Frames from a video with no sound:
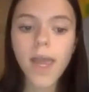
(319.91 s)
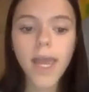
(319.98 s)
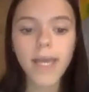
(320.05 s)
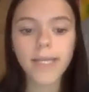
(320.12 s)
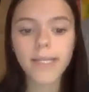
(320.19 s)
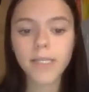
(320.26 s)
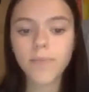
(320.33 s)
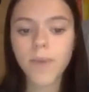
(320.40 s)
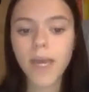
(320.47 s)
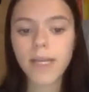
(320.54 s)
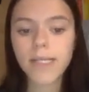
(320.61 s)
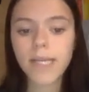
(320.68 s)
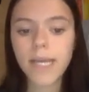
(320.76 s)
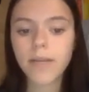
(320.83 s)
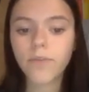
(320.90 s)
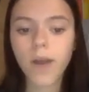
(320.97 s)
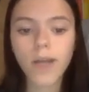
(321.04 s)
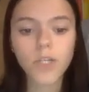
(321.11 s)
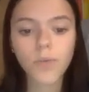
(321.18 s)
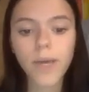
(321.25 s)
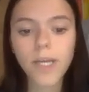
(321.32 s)
anticipated date of
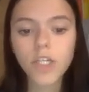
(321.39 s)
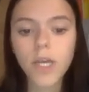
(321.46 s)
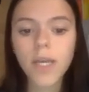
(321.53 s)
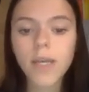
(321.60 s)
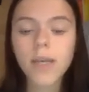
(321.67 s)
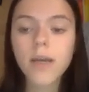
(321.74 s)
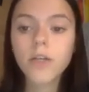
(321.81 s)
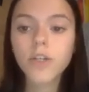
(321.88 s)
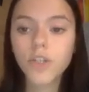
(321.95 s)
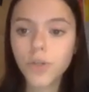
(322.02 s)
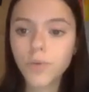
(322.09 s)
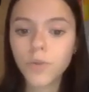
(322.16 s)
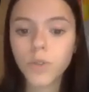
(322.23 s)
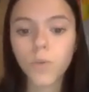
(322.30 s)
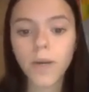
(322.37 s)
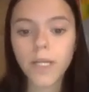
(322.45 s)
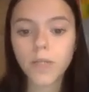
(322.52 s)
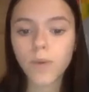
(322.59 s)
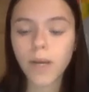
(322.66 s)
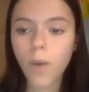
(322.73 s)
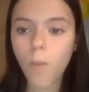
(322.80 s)
graduation, June
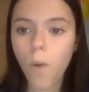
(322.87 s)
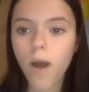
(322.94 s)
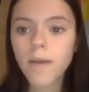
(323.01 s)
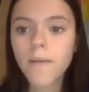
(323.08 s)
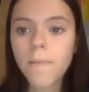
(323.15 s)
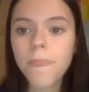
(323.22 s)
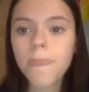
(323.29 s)
2021.